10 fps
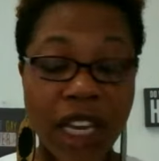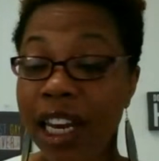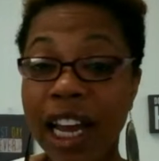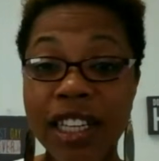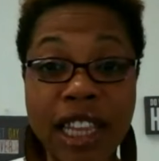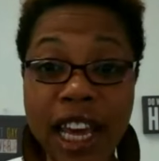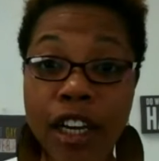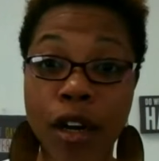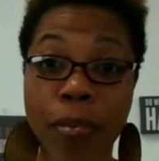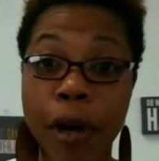and I did
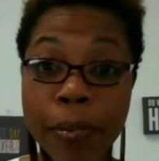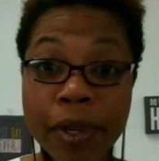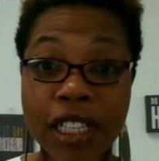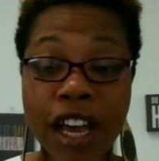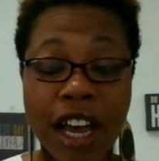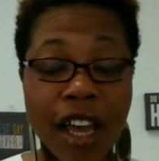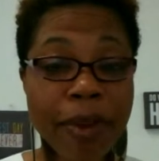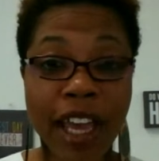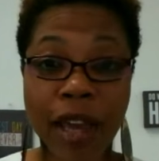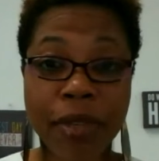that on purpose. I
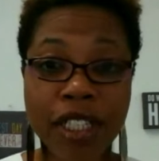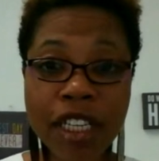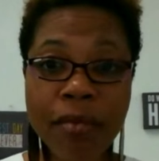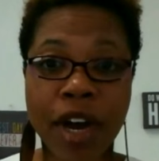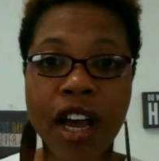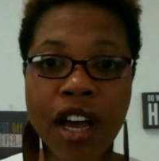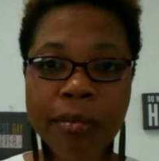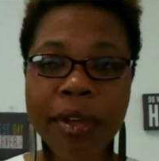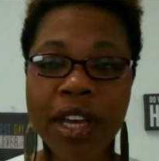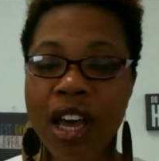became a teen
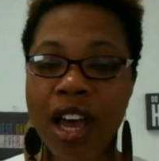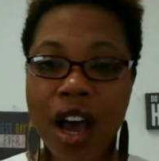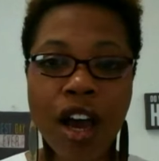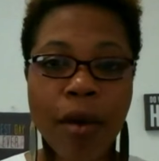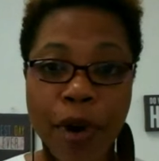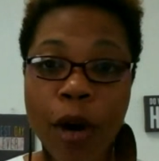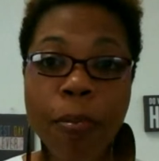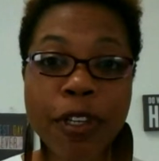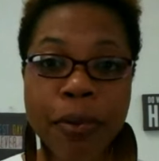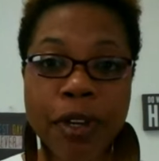mom on purpose